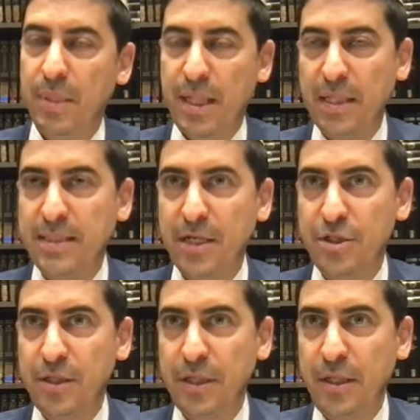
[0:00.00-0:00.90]
But that's
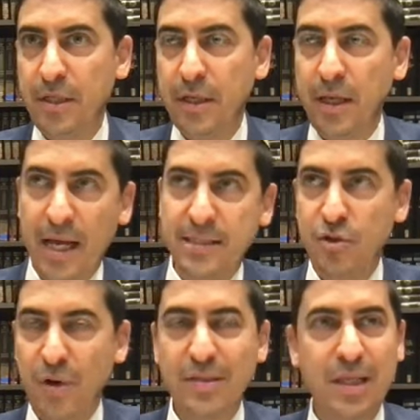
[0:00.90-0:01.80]
actually as a
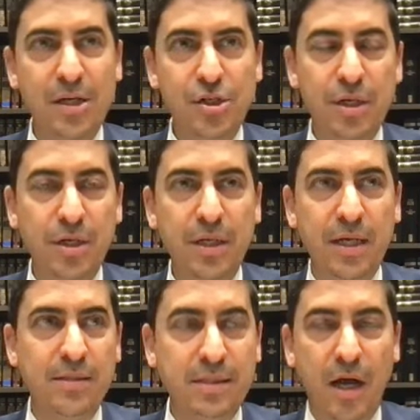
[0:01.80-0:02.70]
translation
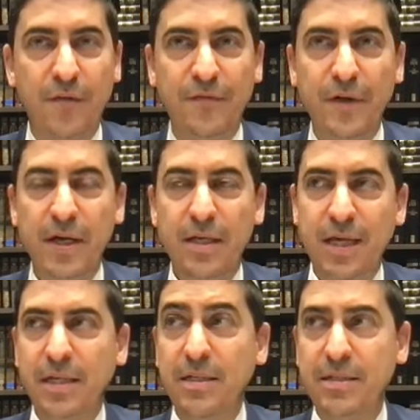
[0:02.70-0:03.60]
itself
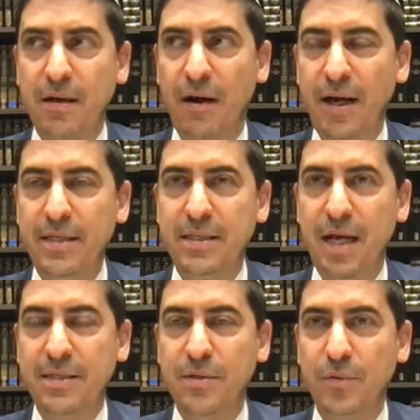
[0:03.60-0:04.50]
taking sides,
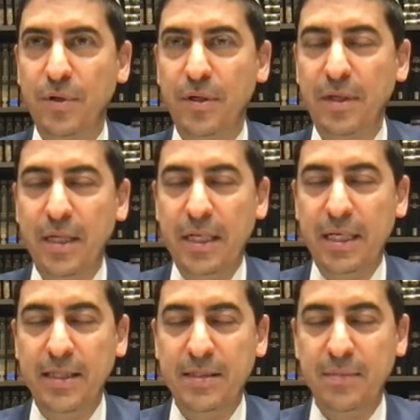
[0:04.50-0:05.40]
as it were,
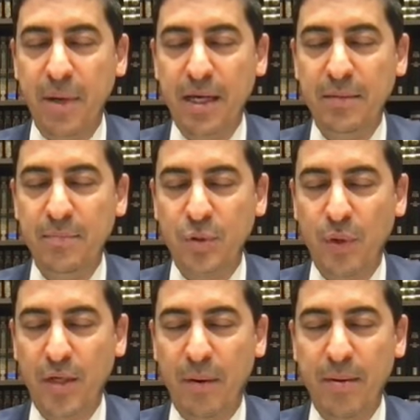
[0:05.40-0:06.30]
in this debate
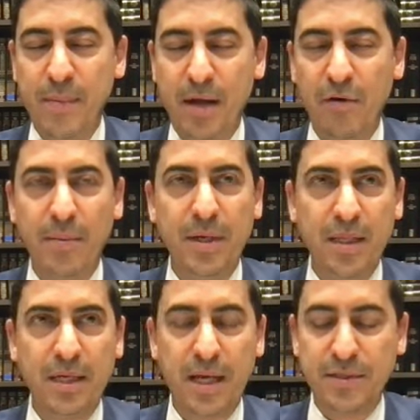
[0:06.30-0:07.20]
between Rabbi Meir and Rabbi
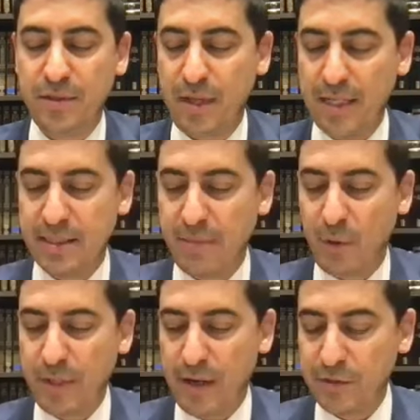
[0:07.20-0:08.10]
Eliezer, as the
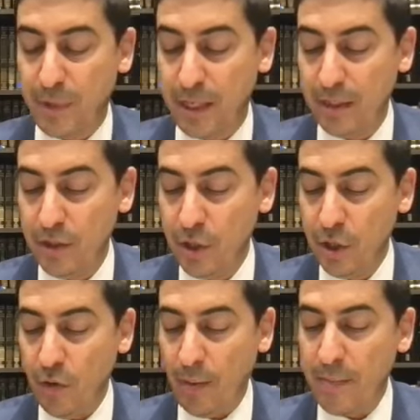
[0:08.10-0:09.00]
Gemara will now explain.
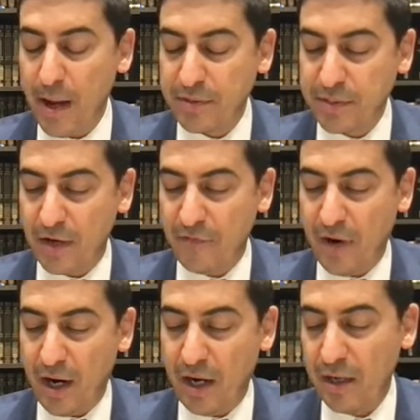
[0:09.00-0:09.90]
Rabbi Meir
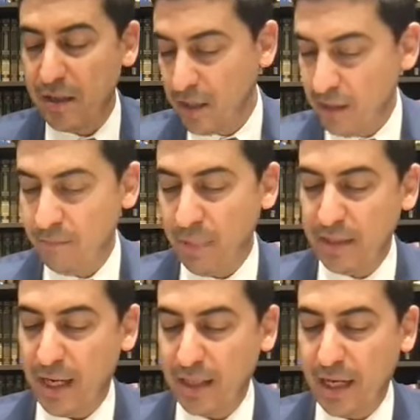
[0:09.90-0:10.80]
Savar,
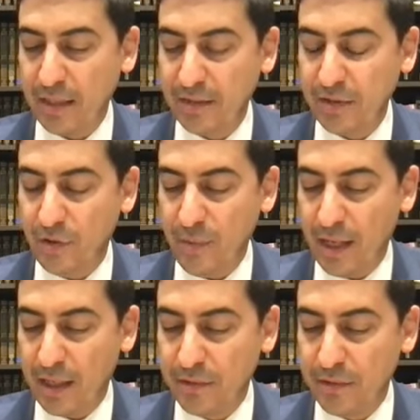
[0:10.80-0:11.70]
Mida Akati Yom
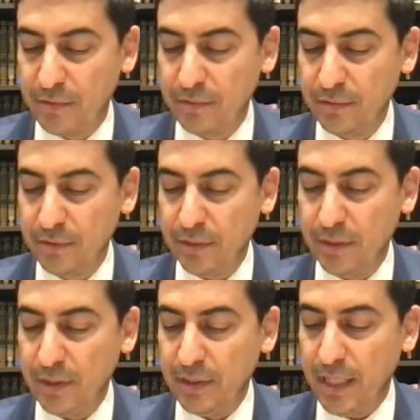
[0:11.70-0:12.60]
Echadhu,
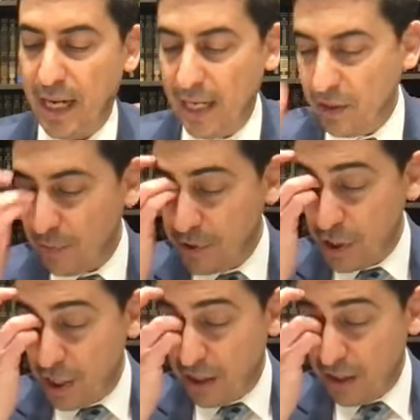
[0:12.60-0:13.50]
the Ayil
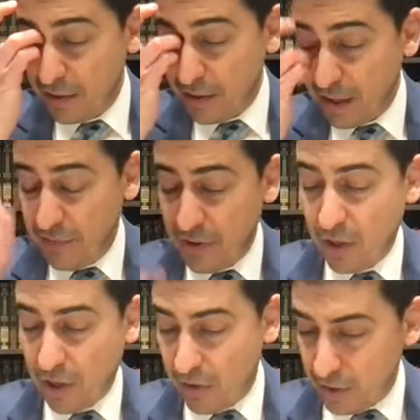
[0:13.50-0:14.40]
Basana,
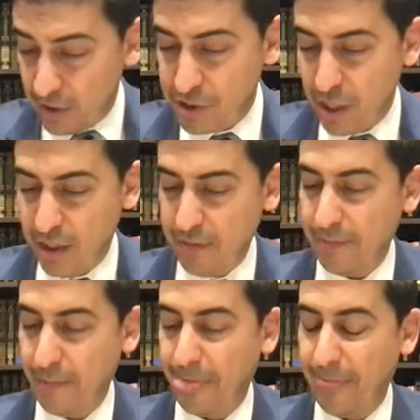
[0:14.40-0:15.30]
Vikakari Lashana.